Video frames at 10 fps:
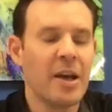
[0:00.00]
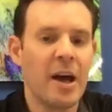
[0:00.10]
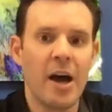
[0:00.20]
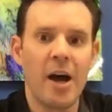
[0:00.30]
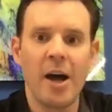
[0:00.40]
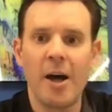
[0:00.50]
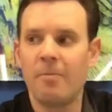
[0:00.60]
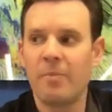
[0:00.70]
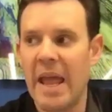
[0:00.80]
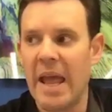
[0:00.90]

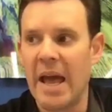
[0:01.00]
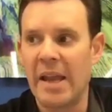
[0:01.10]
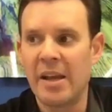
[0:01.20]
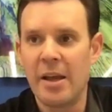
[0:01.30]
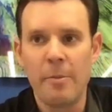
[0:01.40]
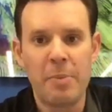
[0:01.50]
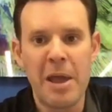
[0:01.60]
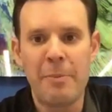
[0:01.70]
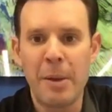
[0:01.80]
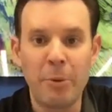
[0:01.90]
and
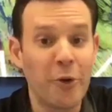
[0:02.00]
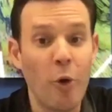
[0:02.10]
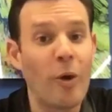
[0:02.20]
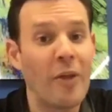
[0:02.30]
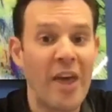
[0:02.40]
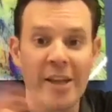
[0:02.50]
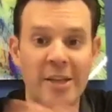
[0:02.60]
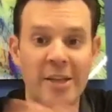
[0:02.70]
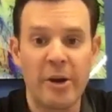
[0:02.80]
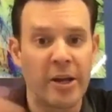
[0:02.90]
people don't want that
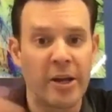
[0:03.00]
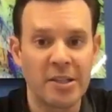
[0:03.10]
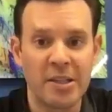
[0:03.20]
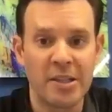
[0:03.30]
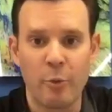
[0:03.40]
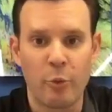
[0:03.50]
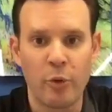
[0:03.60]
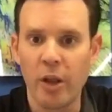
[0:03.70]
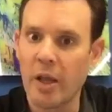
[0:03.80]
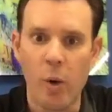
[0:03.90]
experience, that
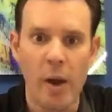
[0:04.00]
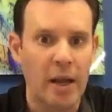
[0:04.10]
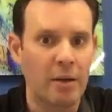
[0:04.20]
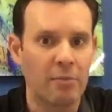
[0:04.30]
really quick,